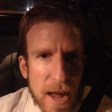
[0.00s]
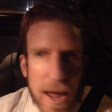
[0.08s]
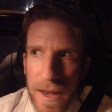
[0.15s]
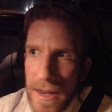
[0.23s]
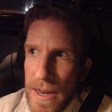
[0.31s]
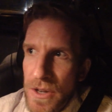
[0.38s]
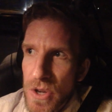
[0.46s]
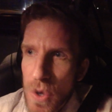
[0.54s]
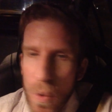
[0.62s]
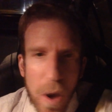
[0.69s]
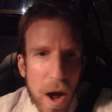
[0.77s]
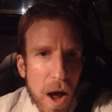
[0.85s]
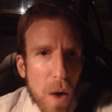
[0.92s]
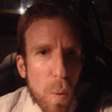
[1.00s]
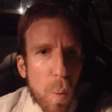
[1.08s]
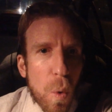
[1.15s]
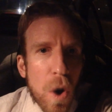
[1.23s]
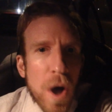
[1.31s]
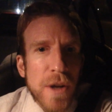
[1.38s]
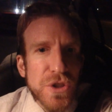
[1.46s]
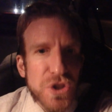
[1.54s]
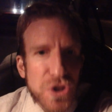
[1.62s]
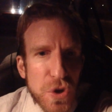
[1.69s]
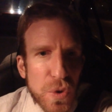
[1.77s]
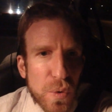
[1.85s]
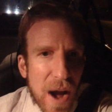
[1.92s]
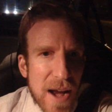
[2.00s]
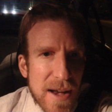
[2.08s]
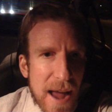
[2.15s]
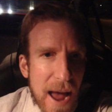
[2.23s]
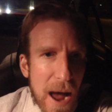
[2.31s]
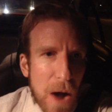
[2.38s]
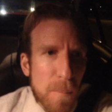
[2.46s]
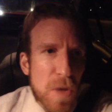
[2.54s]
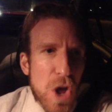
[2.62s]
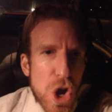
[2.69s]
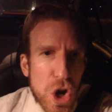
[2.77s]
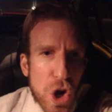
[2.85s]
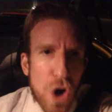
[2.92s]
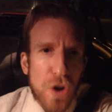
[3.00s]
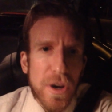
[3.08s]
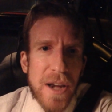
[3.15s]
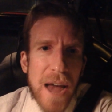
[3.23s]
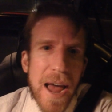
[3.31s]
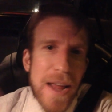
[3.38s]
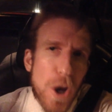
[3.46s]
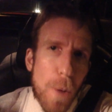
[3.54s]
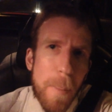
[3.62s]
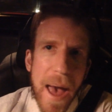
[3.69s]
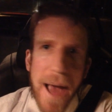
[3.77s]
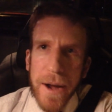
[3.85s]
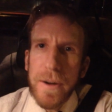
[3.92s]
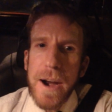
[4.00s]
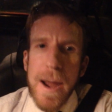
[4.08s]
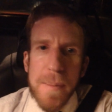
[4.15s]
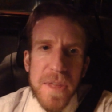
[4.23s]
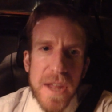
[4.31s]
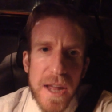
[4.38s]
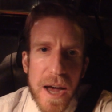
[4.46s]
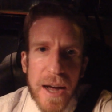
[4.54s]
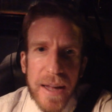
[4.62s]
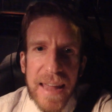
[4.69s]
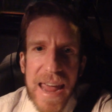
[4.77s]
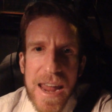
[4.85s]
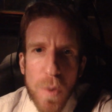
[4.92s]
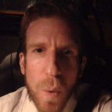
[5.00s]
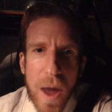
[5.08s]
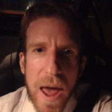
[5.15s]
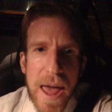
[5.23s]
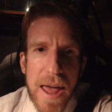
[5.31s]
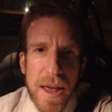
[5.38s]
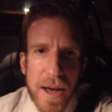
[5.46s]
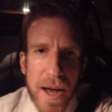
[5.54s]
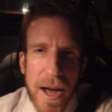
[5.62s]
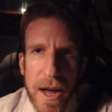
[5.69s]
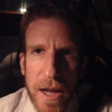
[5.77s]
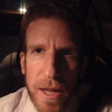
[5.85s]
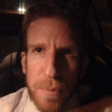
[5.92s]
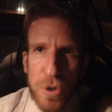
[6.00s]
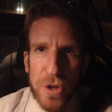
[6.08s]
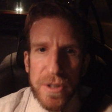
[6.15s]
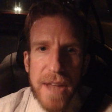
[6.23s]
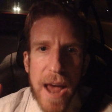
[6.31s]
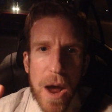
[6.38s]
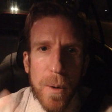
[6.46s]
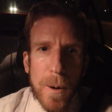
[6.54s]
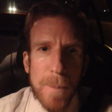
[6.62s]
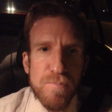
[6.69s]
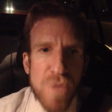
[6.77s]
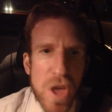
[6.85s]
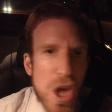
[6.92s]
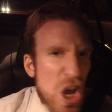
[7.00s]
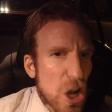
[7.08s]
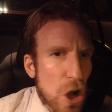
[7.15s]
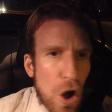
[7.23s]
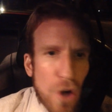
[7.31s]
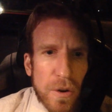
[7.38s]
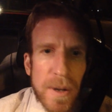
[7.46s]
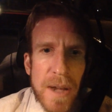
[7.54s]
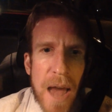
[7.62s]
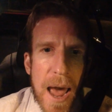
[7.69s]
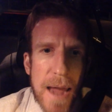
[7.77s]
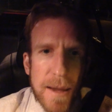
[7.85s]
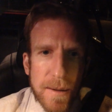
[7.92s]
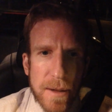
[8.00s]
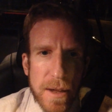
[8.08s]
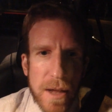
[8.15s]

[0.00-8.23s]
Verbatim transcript: Heading into uh, 1, 2 right now. Call it a night. Go back, grab the uh, gateway uh, computer tower. Call it a night.